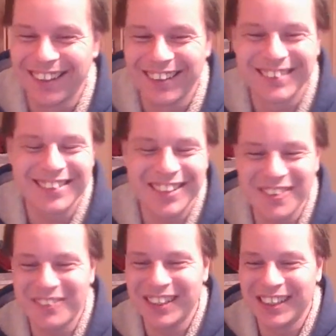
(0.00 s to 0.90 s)

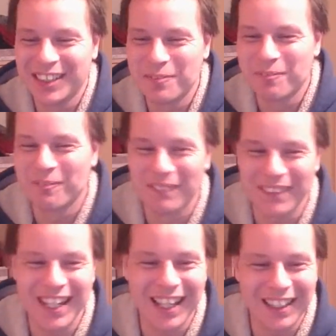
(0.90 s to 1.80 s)
So
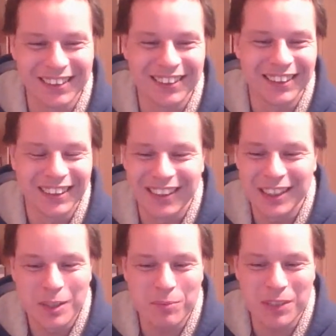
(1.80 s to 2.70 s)
yeah,
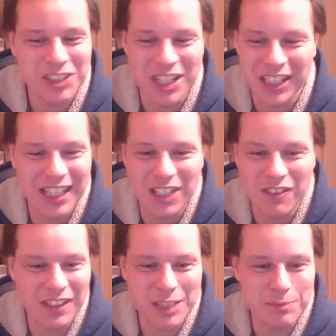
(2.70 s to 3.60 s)
but certainly I don't
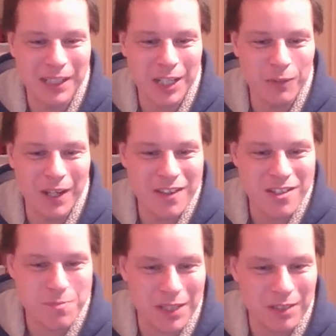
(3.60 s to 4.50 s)
think there's been anywhere
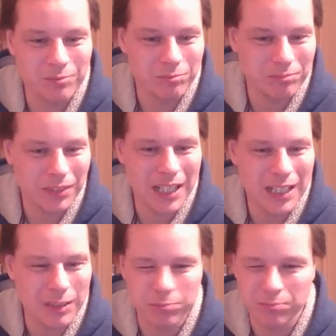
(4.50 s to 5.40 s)
that's been
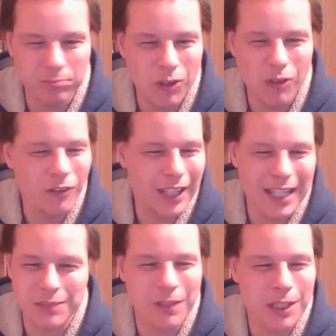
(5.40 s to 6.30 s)
any more or
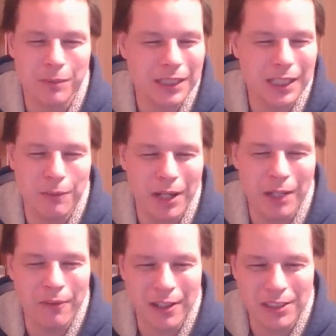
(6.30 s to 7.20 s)
less welcoming than
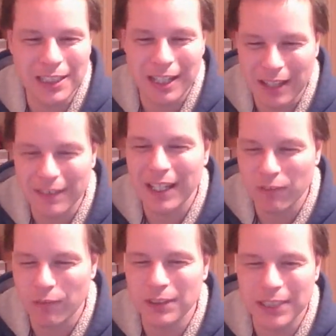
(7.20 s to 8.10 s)
anywhere else. I think
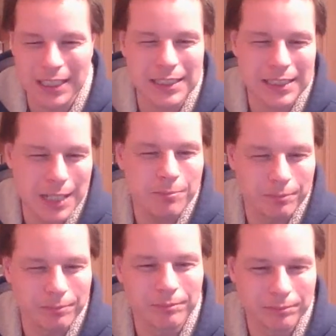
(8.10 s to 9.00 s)
everyone's had the same
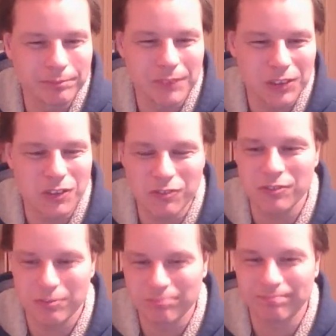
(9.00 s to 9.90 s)
sort of
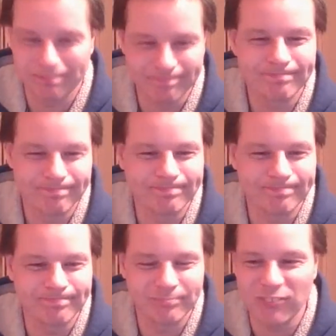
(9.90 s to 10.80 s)

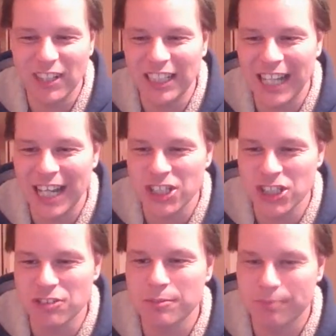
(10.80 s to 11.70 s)
friendly
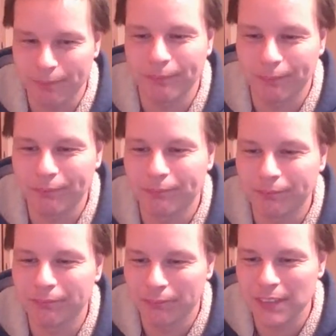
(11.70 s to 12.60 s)
attitude,
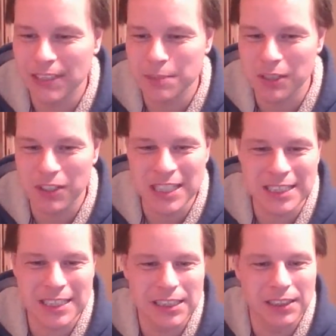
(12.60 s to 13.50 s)
to be honest.